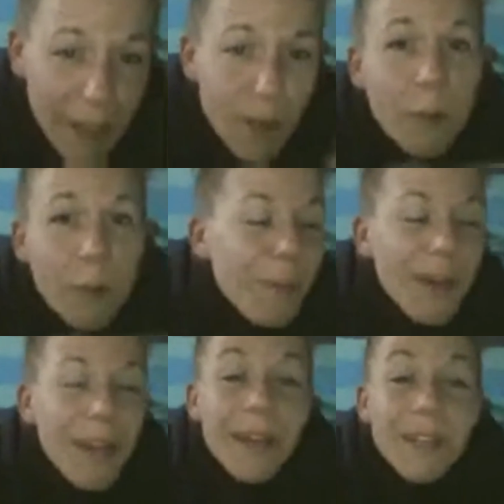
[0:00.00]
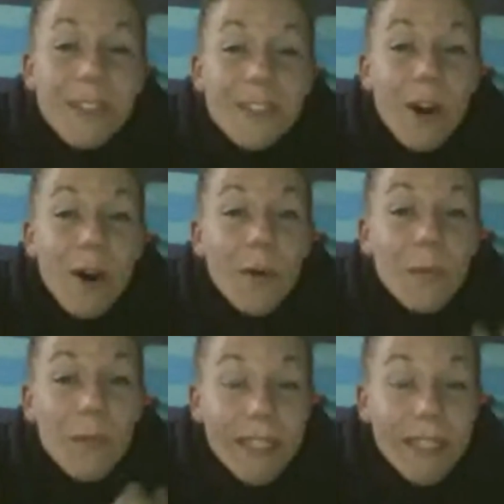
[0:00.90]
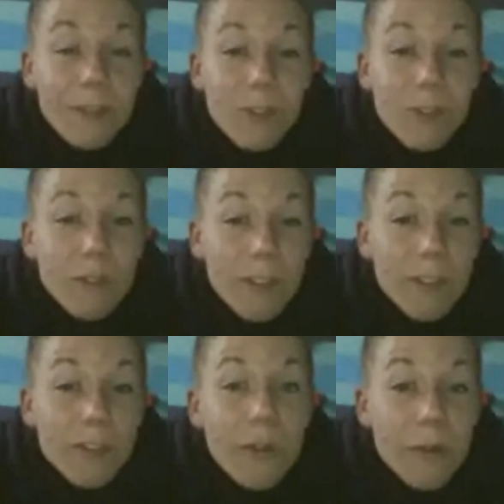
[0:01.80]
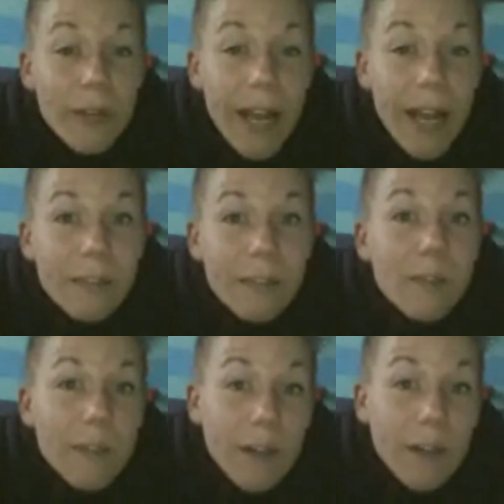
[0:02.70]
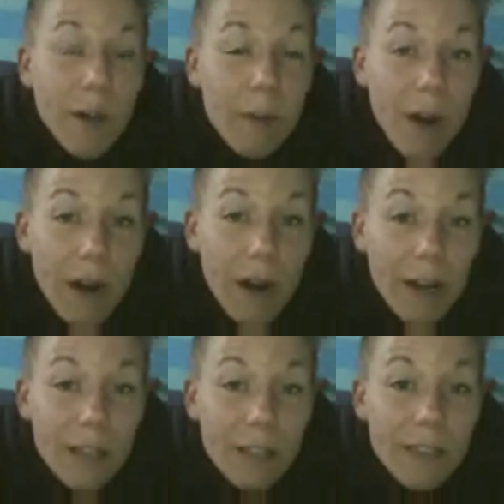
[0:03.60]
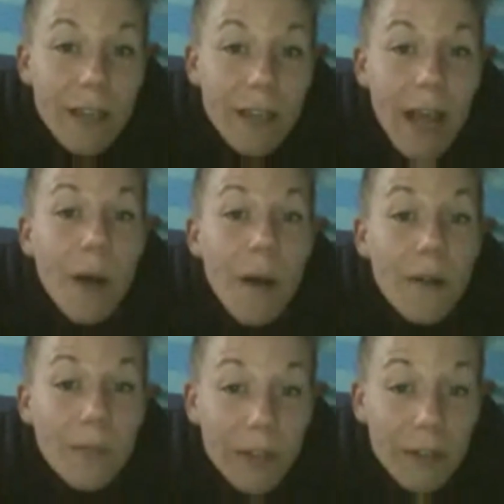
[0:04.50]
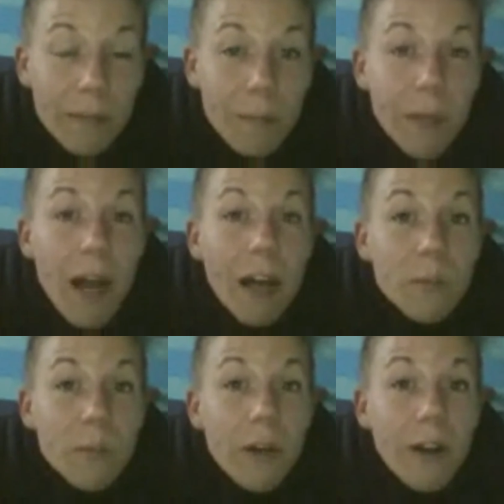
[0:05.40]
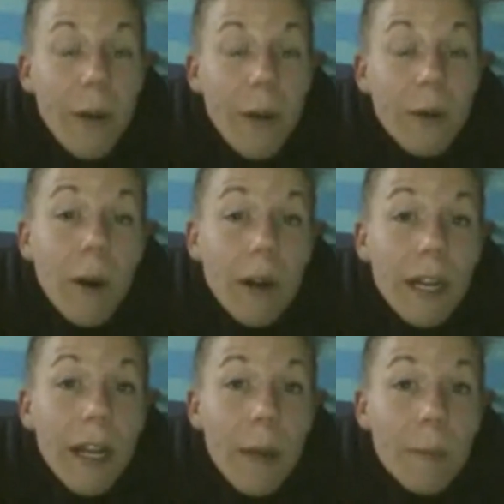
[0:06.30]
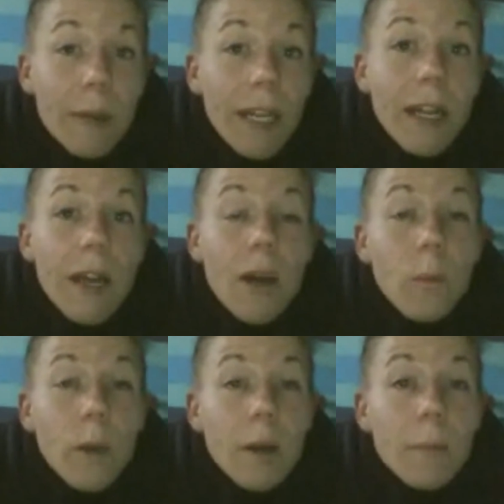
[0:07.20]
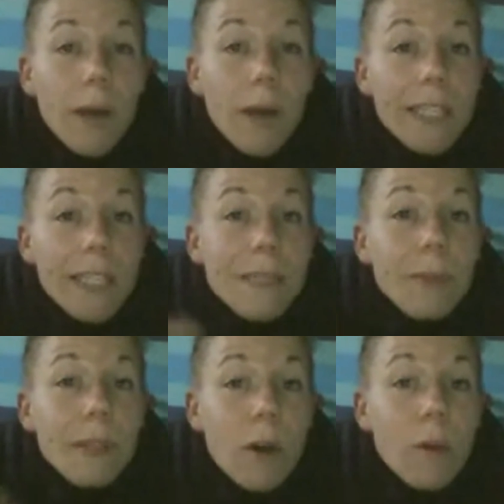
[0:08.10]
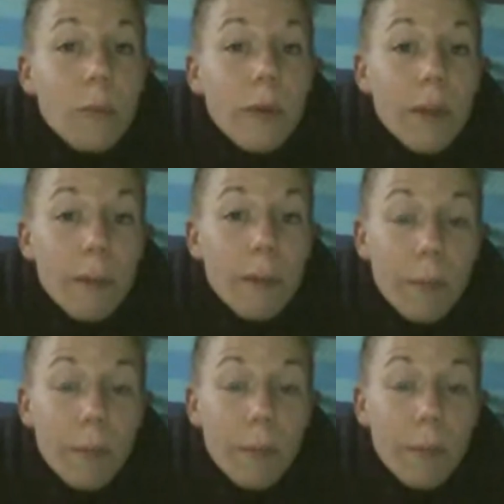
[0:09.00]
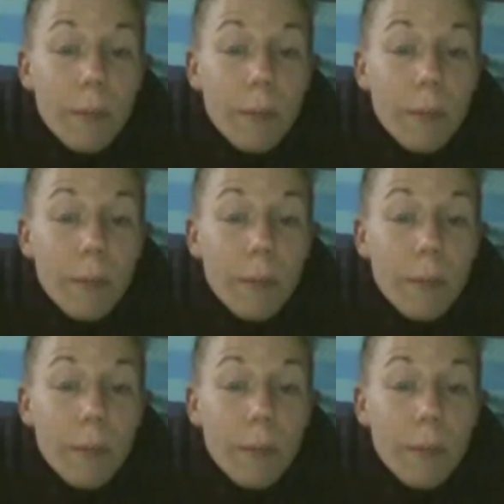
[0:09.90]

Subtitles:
toe. So they see results within 2 to 3 days of using our products. However, because we are a network marketing company, we are priced below premium